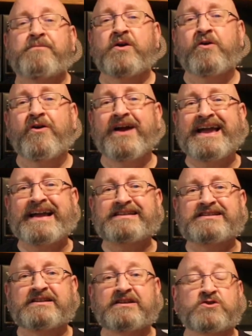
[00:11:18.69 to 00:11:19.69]
There are
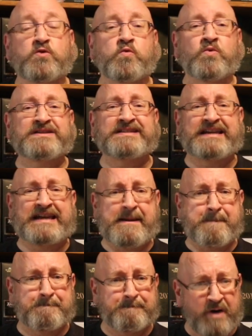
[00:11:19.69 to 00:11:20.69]
excellent
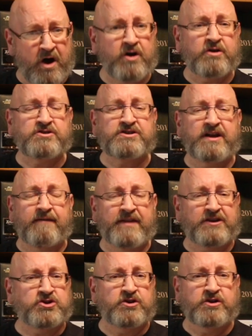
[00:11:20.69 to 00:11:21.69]
whiskey bars
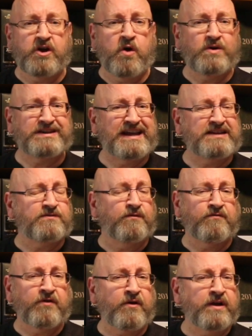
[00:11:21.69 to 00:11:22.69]
that you can go and taste
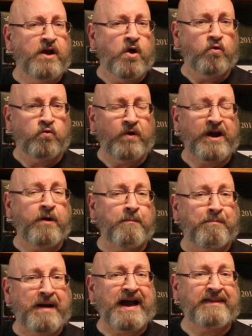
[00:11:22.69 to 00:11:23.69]
some very rare
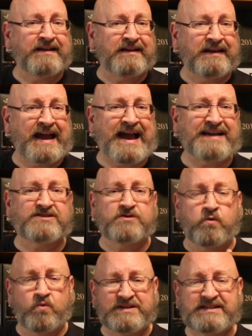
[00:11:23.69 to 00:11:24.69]
by the glass
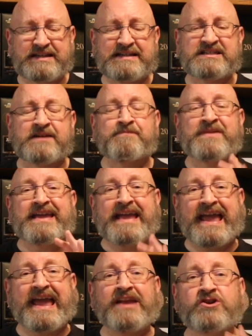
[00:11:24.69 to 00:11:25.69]
whiskeys,
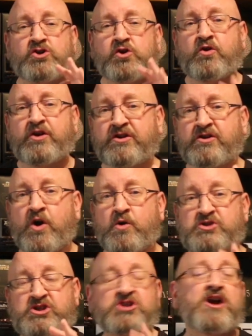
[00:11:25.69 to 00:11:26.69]
and you can
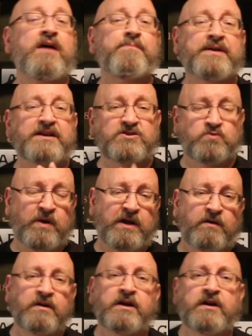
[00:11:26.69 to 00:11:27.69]
go shopping as
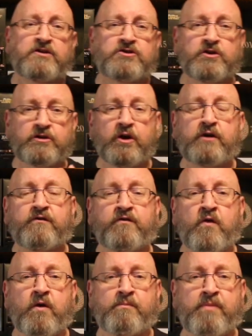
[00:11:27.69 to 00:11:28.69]
well to look
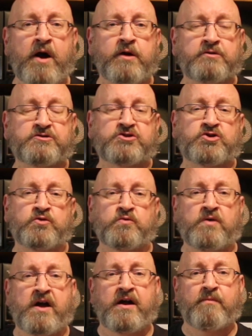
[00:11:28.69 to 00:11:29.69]
for bottles
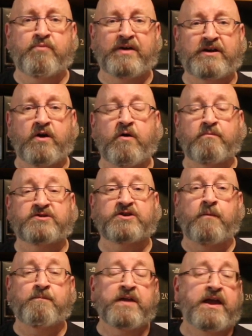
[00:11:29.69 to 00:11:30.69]
to uh, bring home.
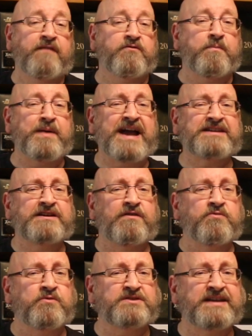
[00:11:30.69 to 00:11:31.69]
So if you're
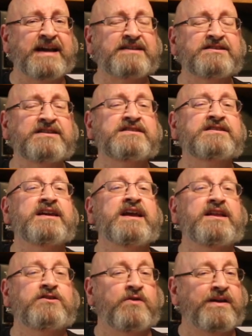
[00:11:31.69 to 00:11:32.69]
passing through Texas,
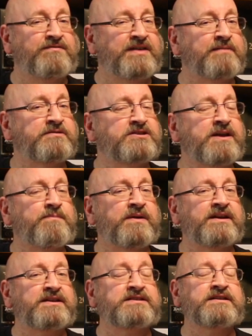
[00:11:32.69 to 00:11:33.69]
you don't have time to stop
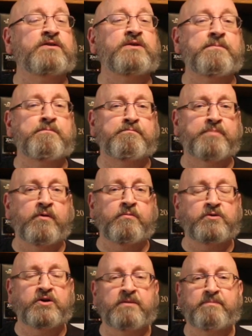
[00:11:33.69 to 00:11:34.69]
at a distillery,
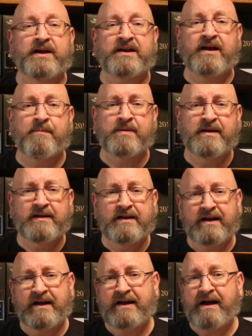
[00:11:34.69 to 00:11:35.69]
boom, you can pick up
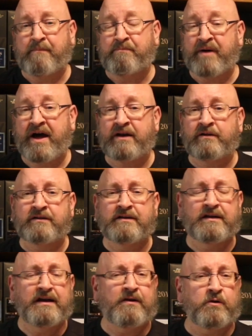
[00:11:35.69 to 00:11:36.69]
uh, a
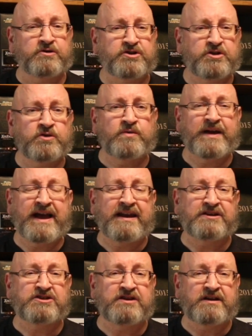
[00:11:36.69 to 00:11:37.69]
bottle or two
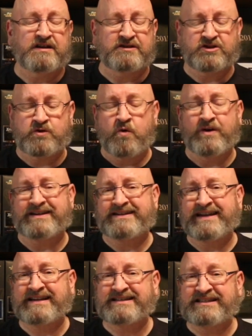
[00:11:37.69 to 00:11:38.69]
at a, a store in
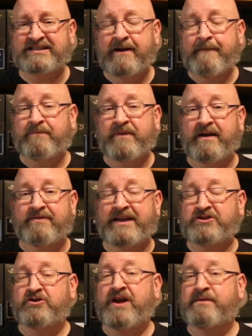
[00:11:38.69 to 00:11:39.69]
Texas uh,
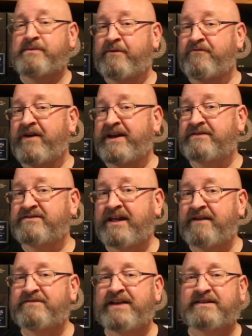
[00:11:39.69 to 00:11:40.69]
that you're not going to be able to find
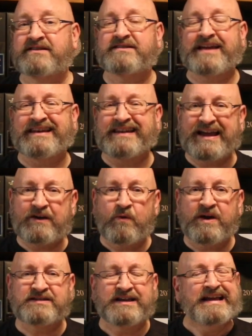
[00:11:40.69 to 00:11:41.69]
outside of Texas. And
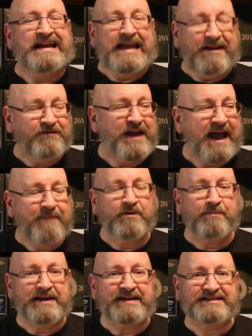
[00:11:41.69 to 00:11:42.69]
likewise, if you happen
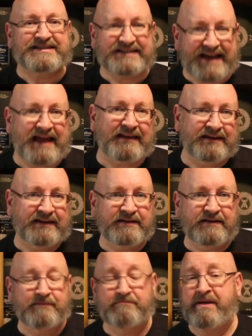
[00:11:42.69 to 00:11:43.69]
to be in
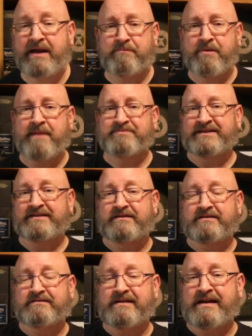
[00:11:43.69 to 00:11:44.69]
Scotland, uh, perhaps
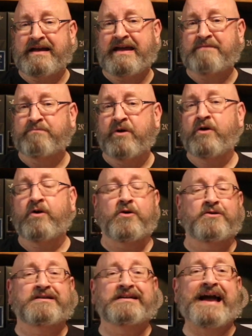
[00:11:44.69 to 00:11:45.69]
in uh, Edinburgh
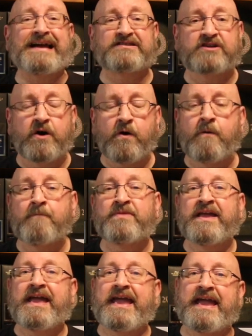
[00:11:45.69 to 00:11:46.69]
or Glasgow,
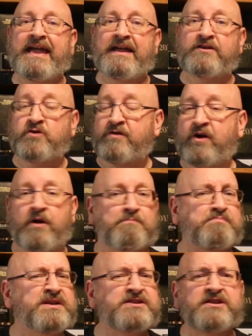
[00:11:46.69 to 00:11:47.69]
and you're there
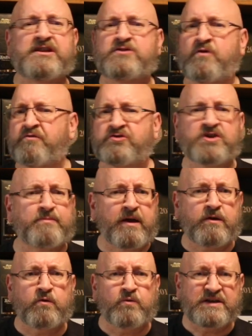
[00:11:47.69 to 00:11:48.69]
on business or for some
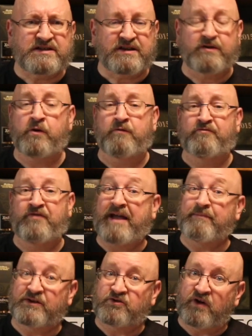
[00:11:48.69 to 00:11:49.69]
other reason or
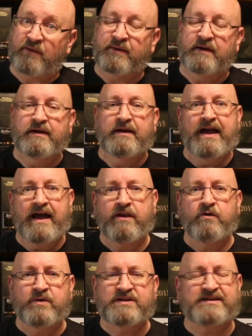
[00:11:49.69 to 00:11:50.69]
family trip,
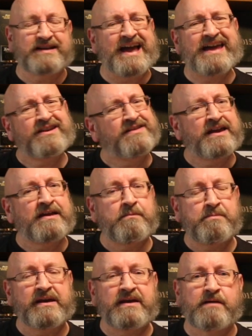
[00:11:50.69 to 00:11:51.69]
other reason other
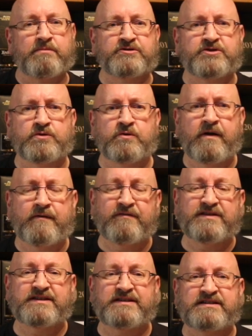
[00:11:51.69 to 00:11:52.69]
than being able to
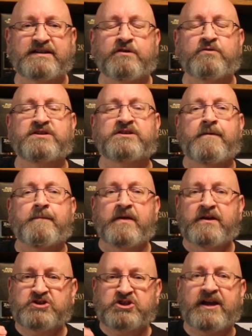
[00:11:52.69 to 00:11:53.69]
visit distilleries,
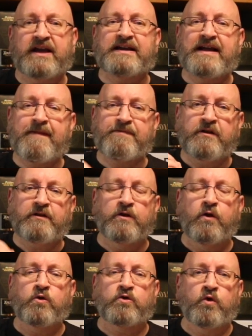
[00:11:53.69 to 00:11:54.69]
check out the
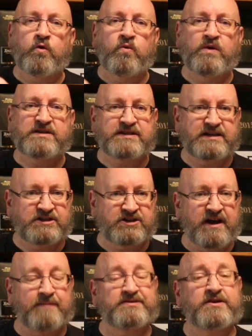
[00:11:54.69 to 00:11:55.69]
local whiskey
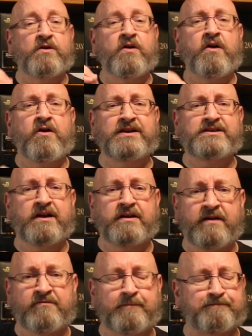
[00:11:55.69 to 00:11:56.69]
shops. There are a
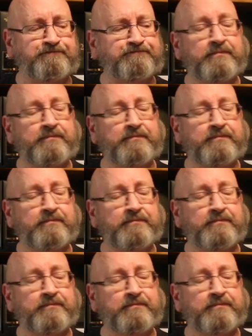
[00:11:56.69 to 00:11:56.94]
ton of them.